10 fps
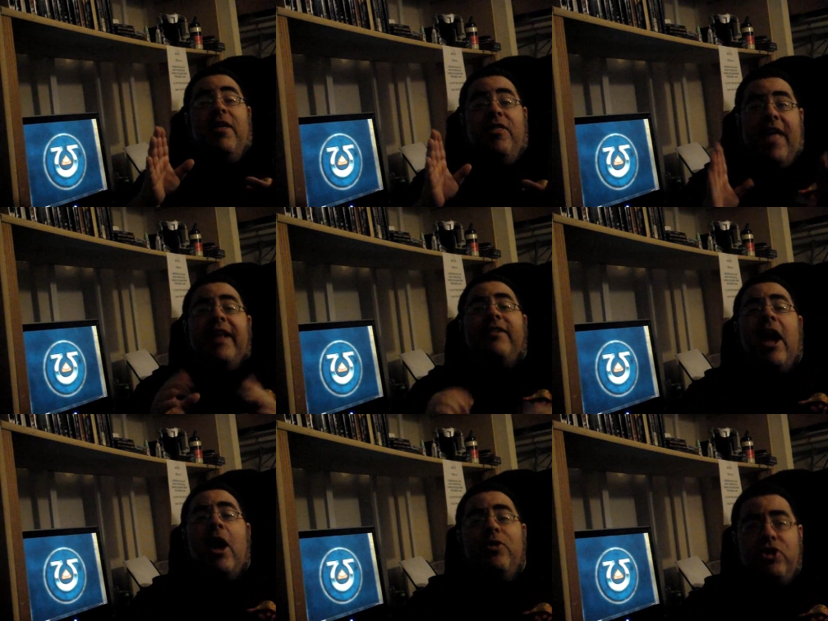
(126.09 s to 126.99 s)
That's
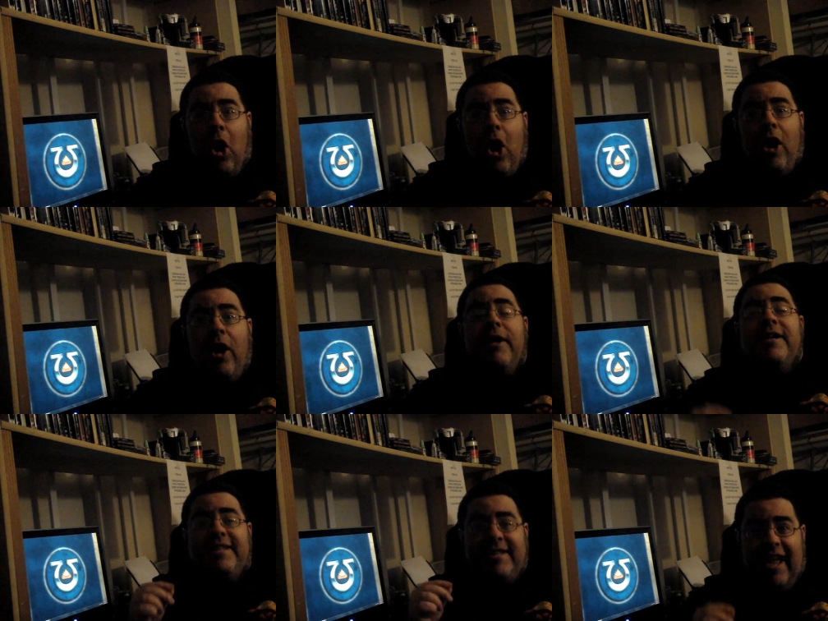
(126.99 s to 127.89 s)
how Daw
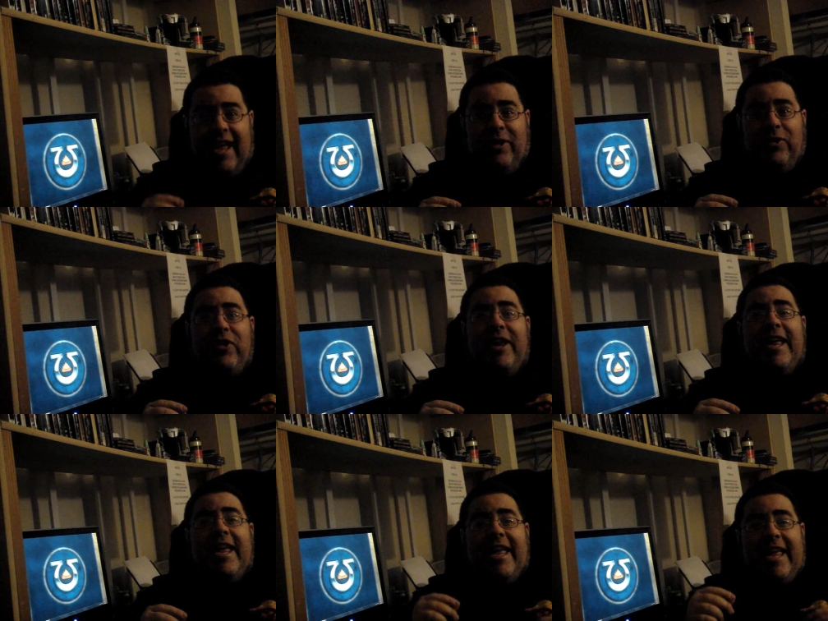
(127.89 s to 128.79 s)
says
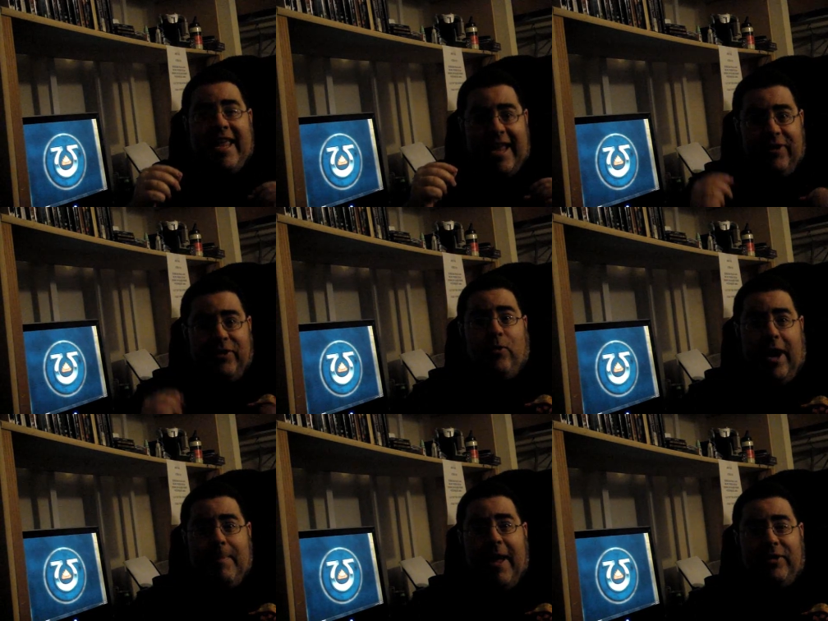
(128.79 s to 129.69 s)
he is a
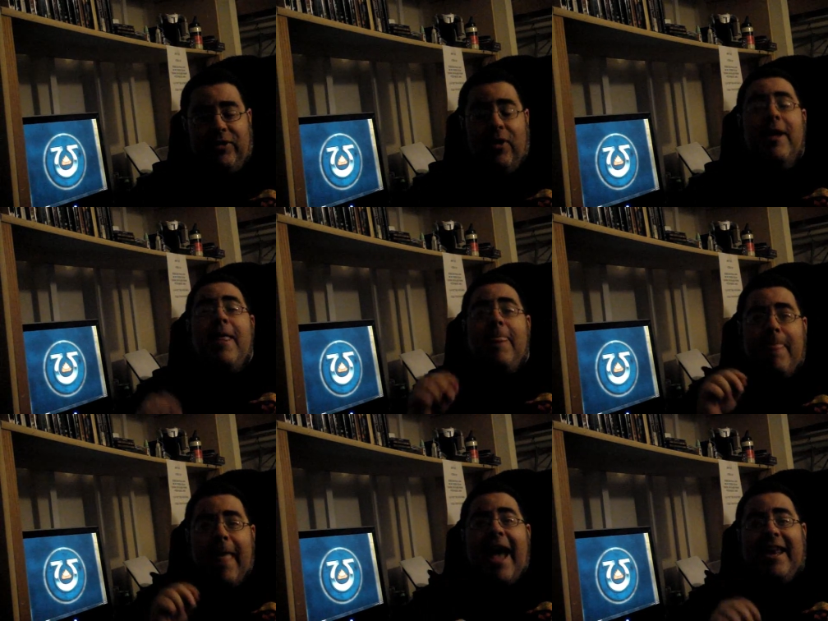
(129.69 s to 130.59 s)
Grandmaster.
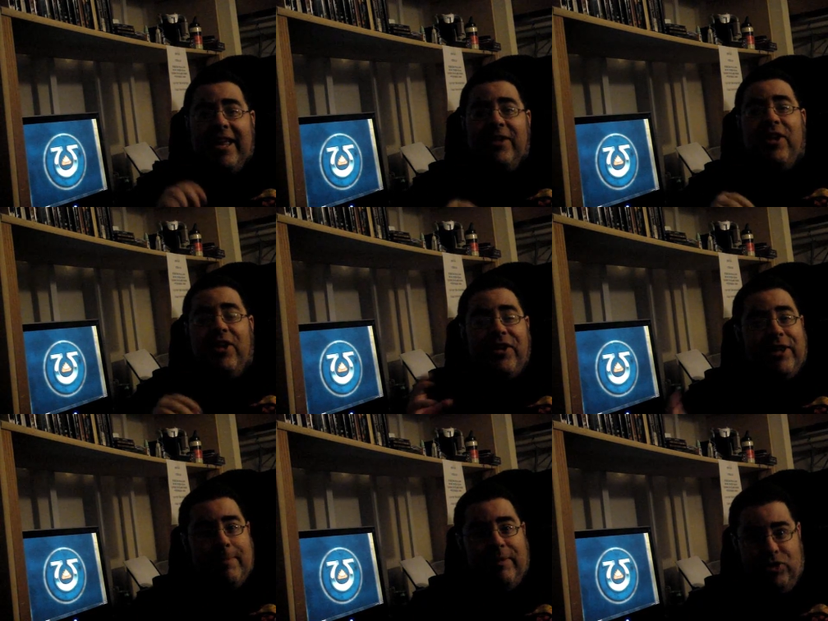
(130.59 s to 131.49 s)
That is his
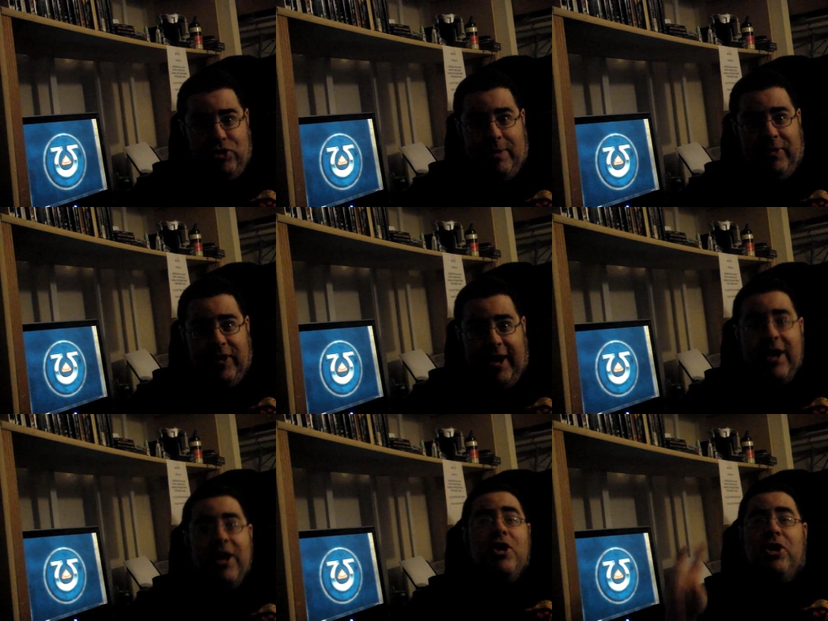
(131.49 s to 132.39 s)
claim of legitimacy.